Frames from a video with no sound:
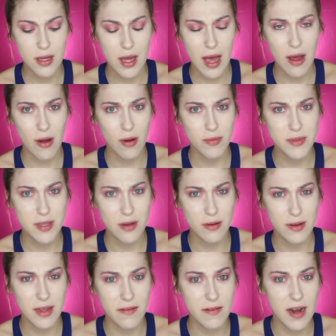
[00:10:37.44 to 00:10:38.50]
I hope
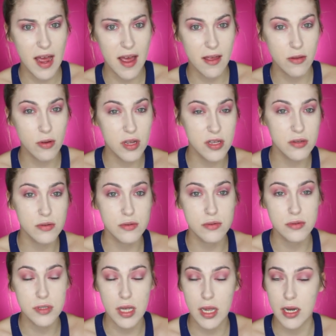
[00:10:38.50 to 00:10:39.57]
so. If not, you can
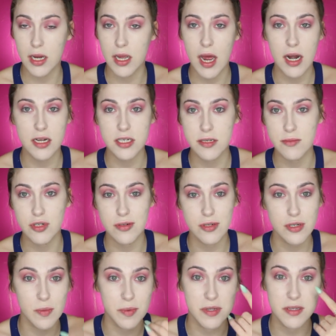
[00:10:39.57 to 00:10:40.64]
use any kind of shimmer.
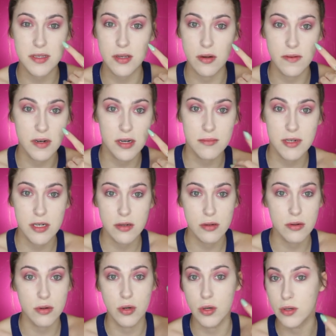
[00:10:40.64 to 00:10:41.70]
You can put silver in the
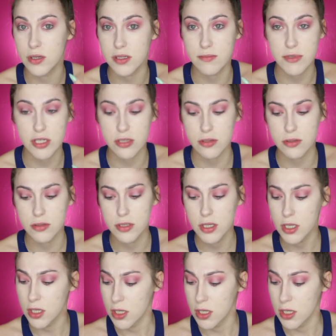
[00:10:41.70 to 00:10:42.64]
middle, gold in the middle.